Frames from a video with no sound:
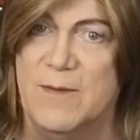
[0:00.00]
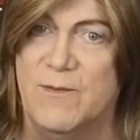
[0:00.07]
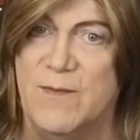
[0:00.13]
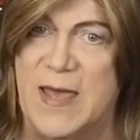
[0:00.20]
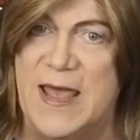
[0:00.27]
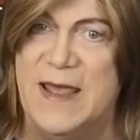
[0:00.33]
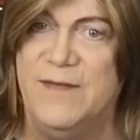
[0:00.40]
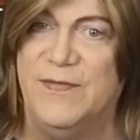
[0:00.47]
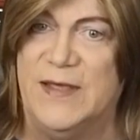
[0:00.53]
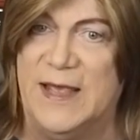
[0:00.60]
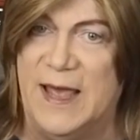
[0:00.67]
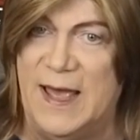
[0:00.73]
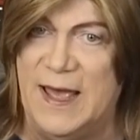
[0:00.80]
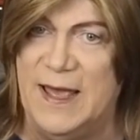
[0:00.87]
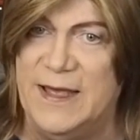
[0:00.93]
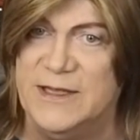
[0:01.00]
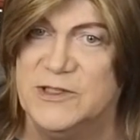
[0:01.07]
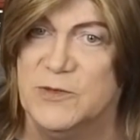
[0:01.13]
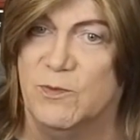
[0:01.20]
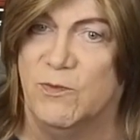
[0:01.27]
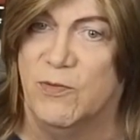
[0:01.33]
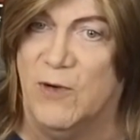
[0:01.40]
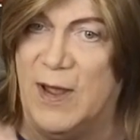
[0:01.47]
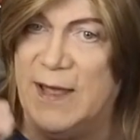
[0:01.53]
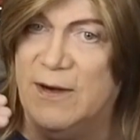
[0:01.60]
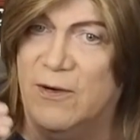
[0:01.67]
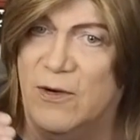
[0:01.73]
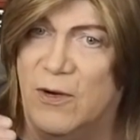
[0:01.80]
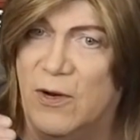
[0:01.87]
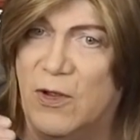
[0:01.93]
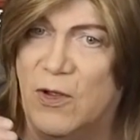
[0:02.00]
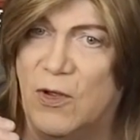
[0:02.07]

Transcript: made the highs brighter